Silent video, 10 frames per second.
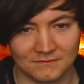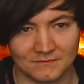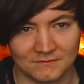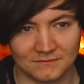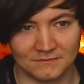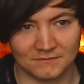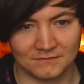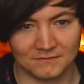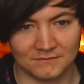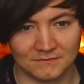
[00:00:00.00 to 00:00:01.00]

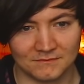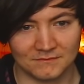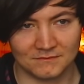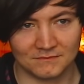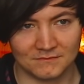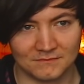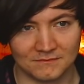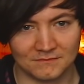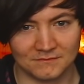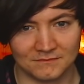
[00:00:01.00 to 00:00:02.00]
(silent)